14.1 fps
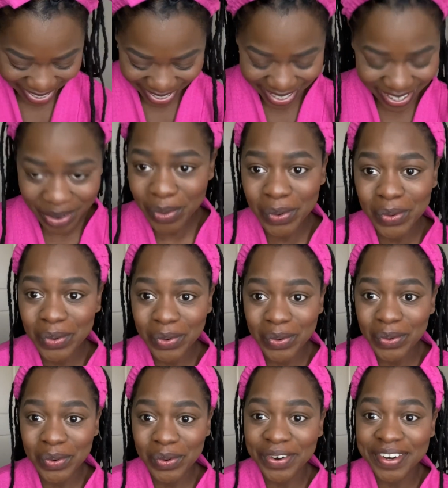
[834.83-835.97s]

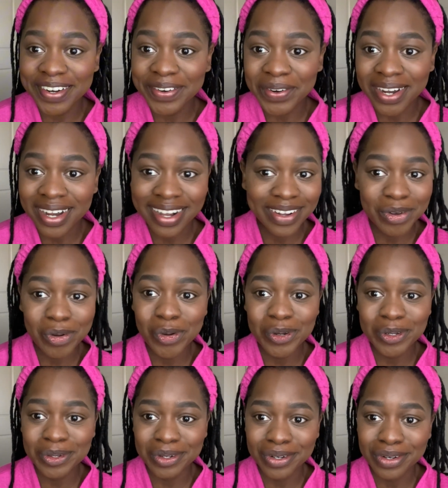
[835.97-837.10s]
Who's
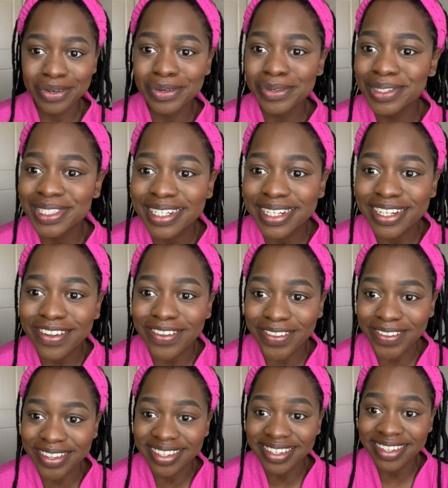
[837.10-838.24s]
an
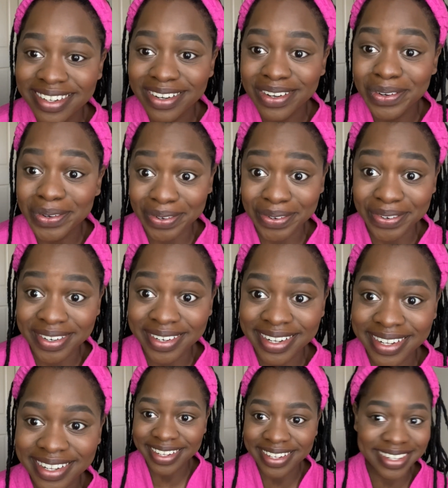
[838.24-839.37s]
adult? Who?
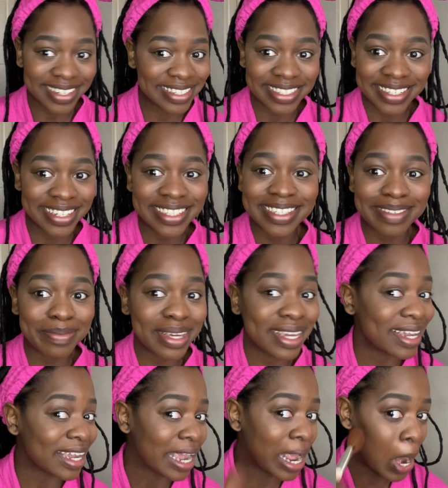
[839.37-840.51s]
Because it isn't
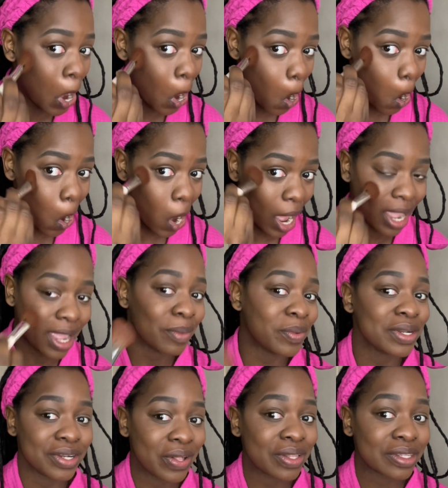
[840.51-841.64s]
me. I am an
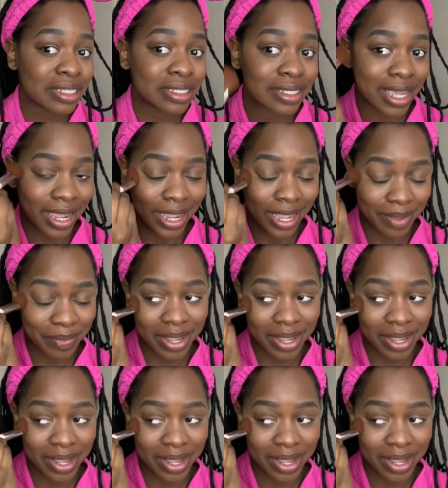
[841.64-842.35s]
adult. I am. I